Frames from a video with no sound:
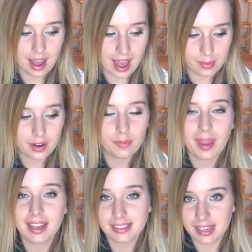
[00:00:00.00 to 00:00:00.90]
I would have
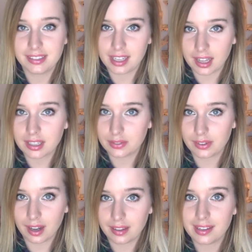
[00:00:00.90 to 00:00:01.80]
paid $10
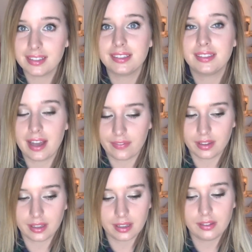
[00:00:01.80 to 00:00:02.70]
for all this,
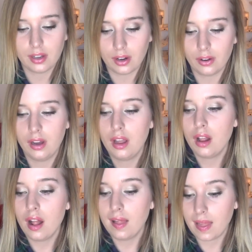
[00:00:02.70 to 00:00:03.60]
definitely. So,
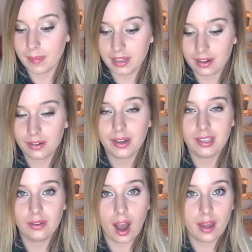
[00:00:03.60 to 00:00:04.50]
let me know
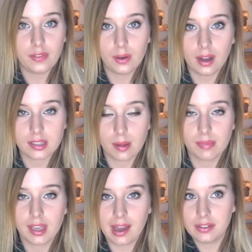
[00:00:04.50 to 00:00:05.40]
what you got, if you got
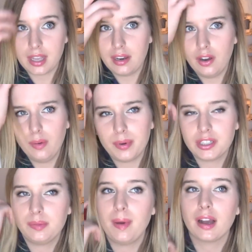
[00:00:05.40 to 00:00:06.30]
something else. I know
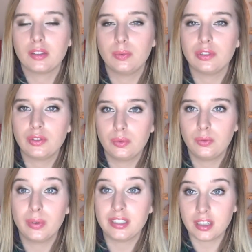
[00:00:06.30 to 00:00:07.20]
Birchbox will
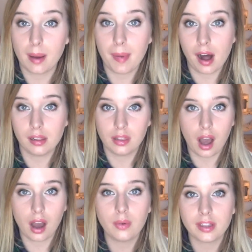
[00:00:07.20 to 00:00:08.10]
switch it up a
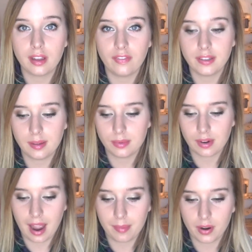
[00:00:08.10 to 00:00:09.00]
lot with different
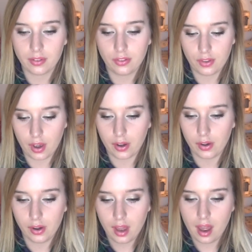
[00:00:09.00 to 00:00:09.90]
subscribers,
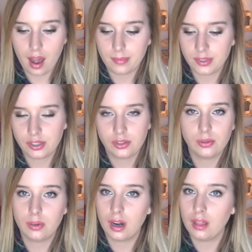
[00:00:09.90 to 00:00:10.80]
so I'm
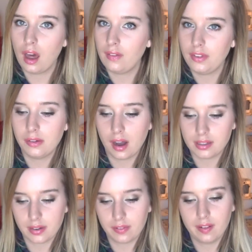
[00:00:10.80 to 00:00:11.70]
sure a lot of you
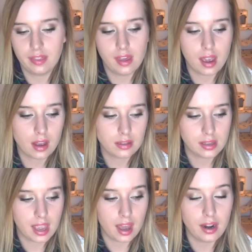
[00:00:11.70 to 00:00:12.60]
got different
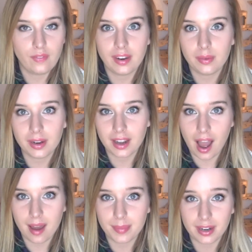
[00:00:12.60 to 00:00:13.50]
things. And if anyone
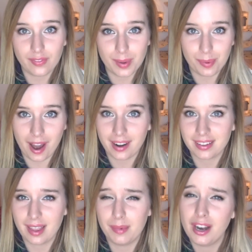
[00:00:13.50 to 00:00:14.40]
got Benefit
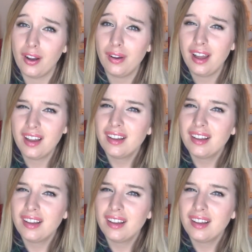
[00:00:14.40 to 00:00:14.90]
products, let me know.